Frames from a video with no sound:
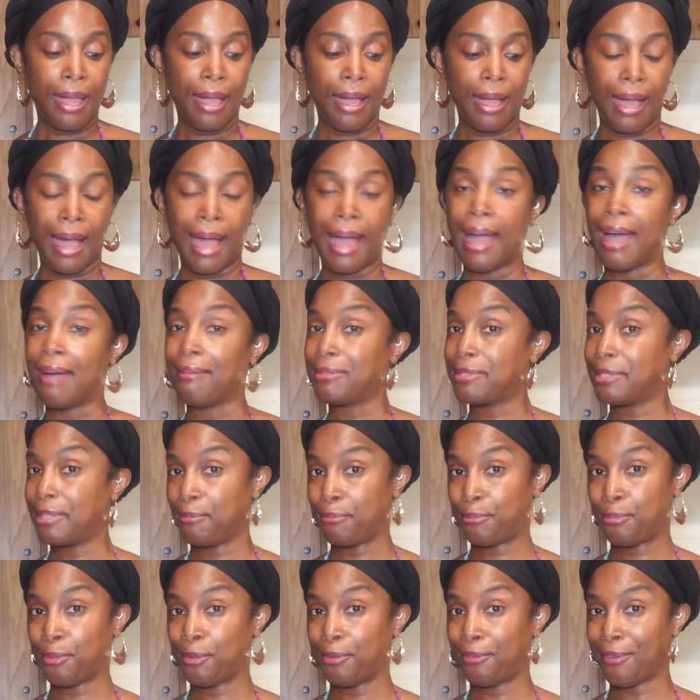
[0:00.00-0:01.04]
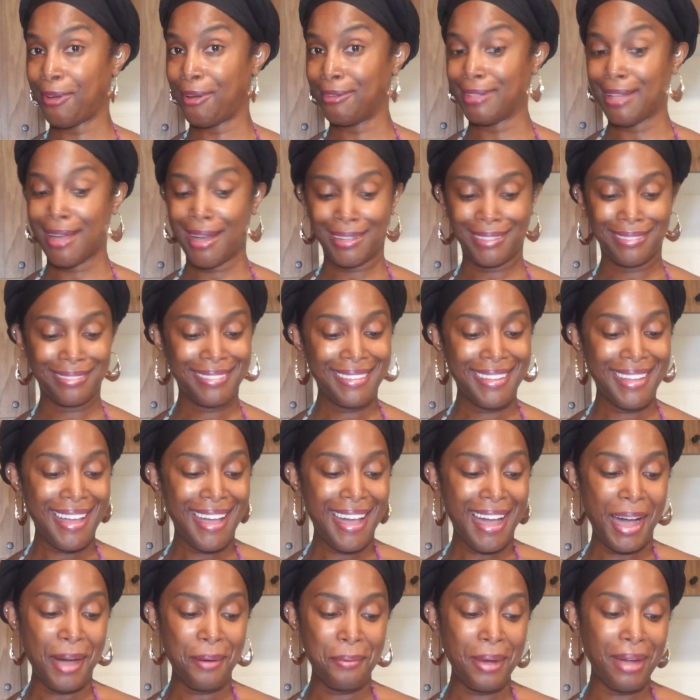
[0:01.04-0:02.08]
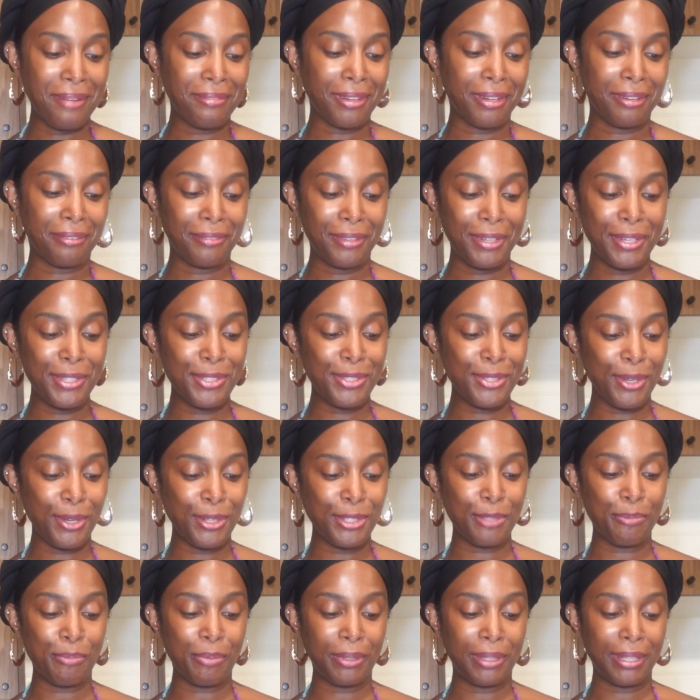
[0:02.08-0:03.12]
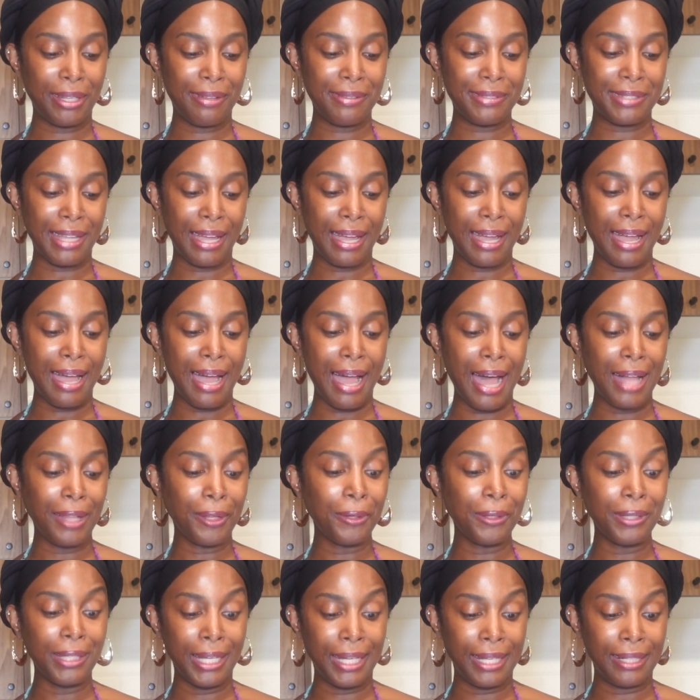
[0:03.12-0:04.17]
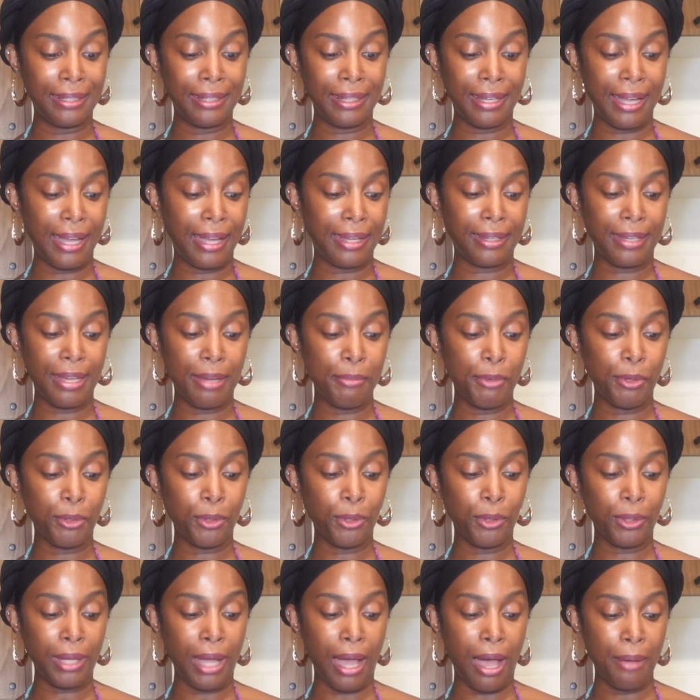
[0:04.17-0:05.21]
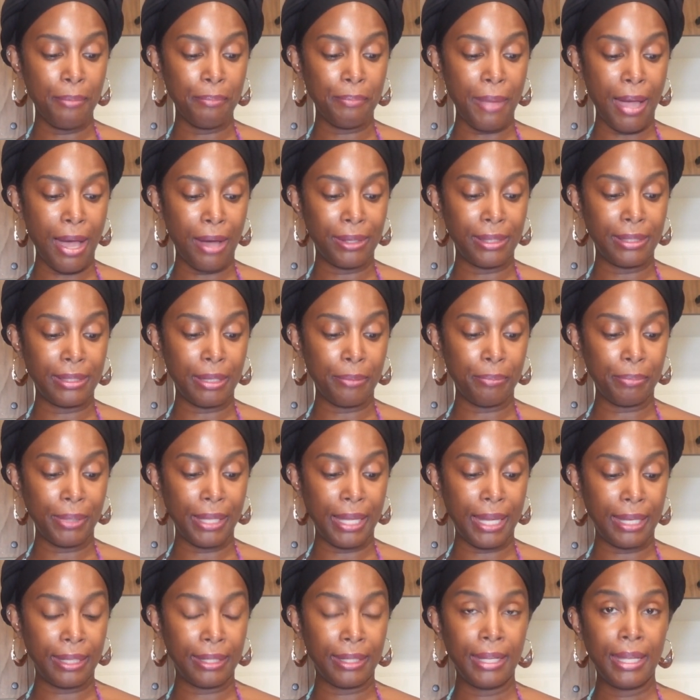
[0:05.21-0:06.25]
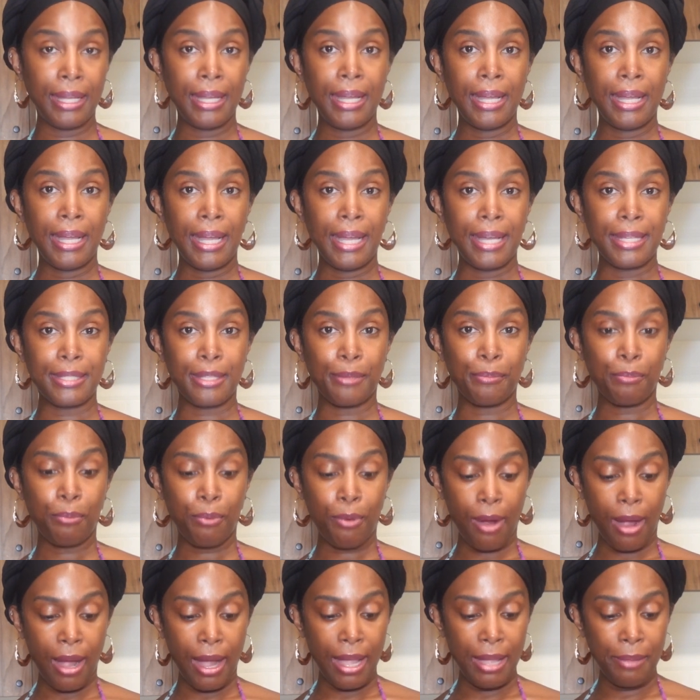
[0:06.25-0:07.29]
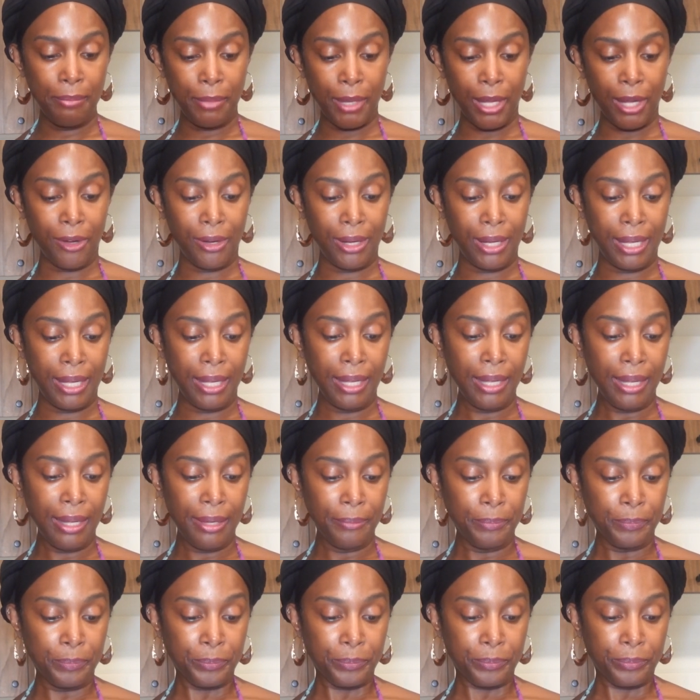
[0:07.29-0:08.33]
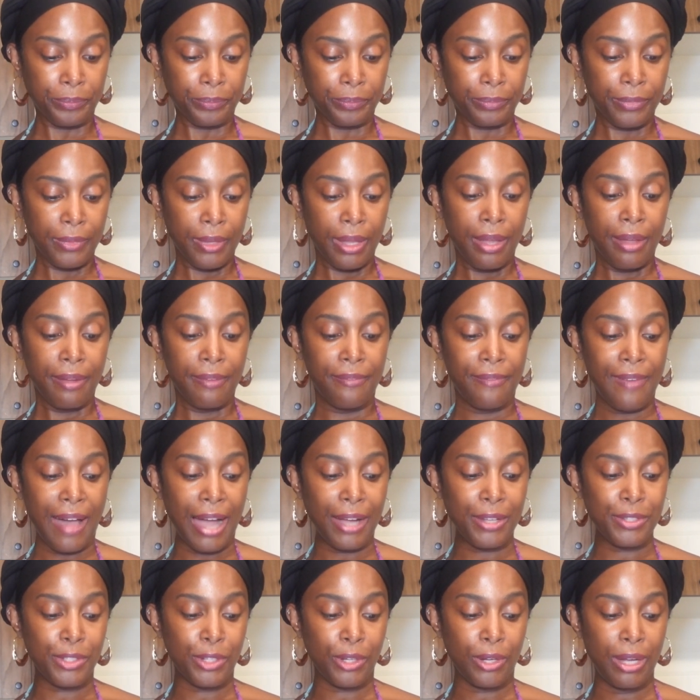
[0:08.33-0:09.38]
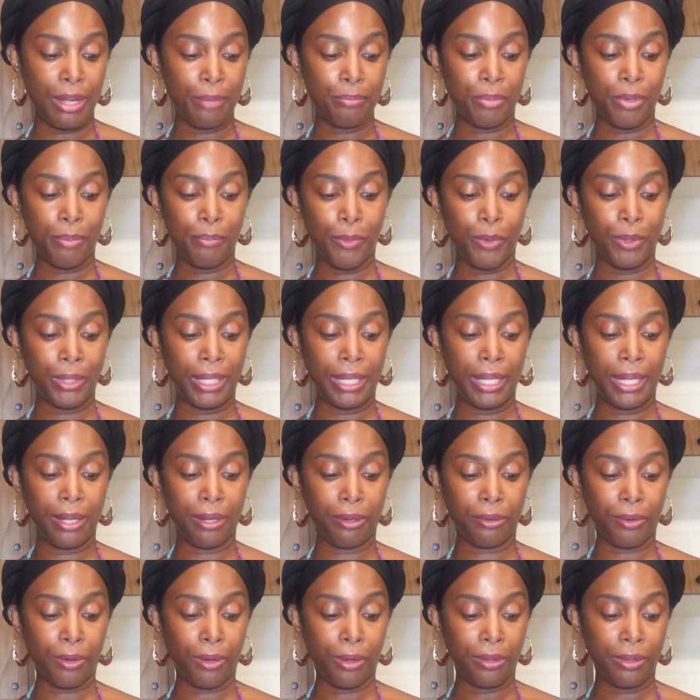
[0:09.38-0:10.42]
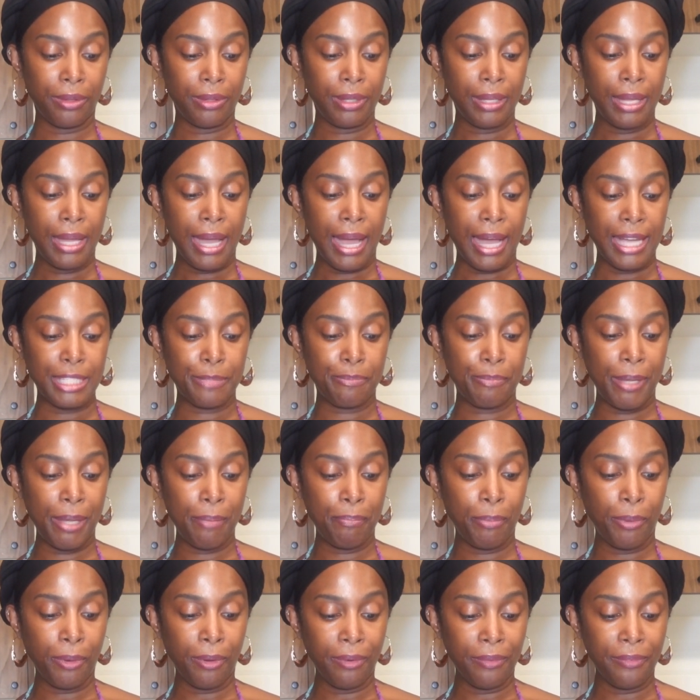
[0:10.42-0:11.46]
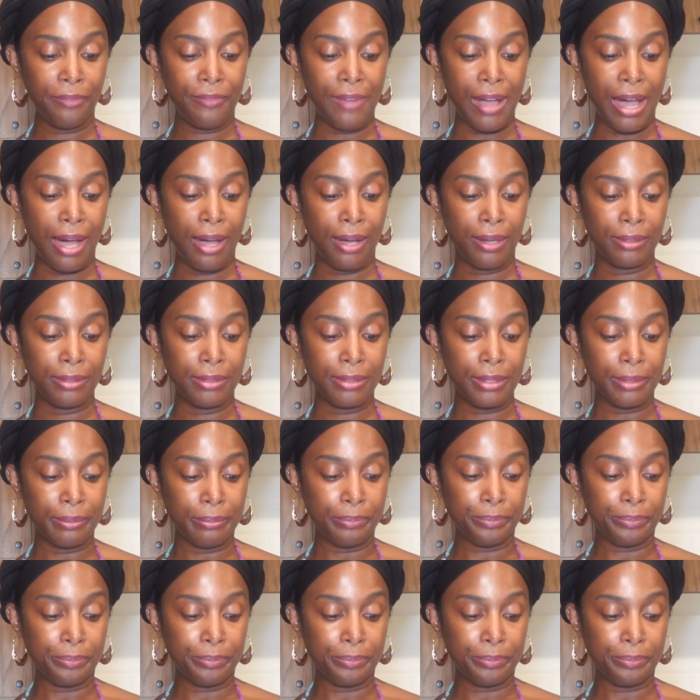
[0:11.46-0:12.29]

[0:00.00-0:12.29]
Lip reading: I have seen proof online. However, research believes that aloe, a chemical compound in the plant, is a primary factor in promoting hair growth, as people found